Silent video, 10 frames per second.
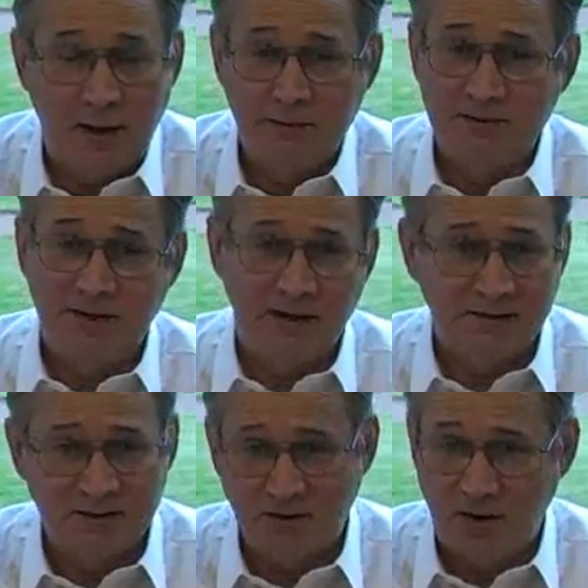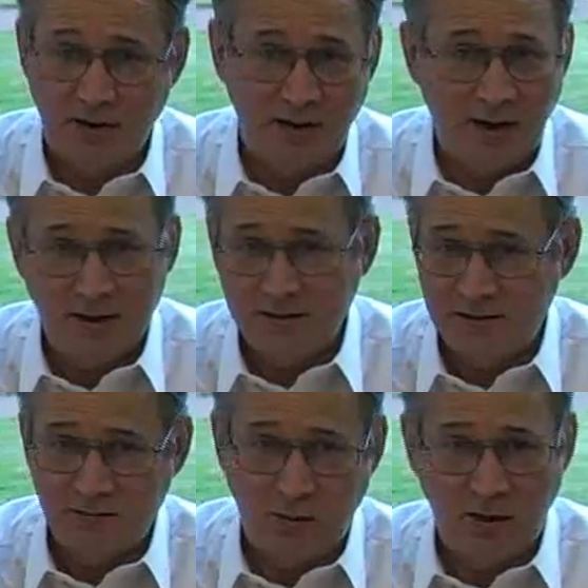I'm just getting started. I
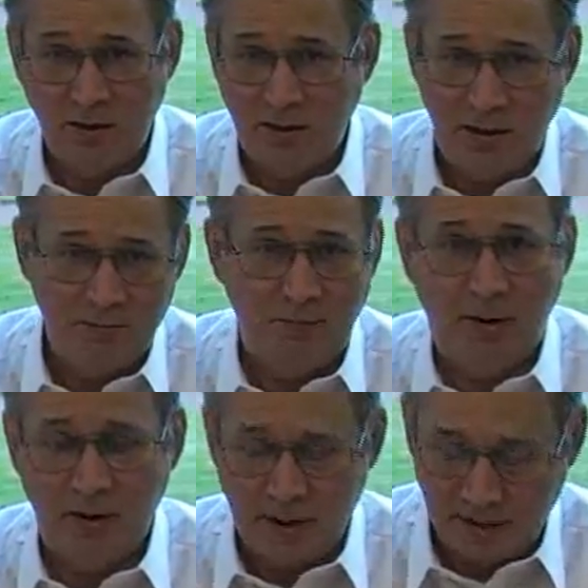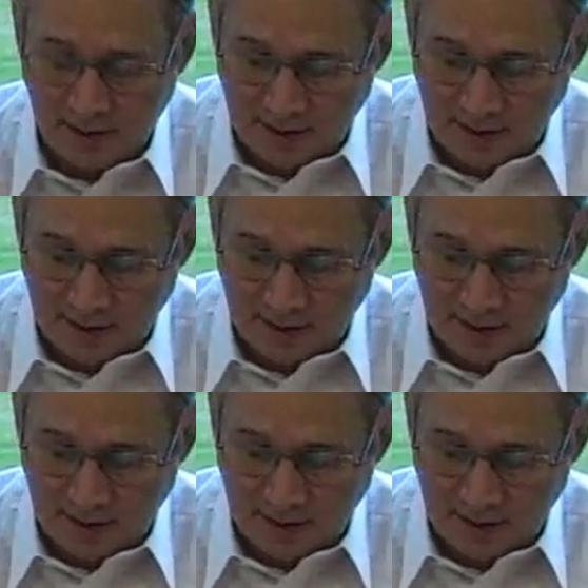just want to keep partying.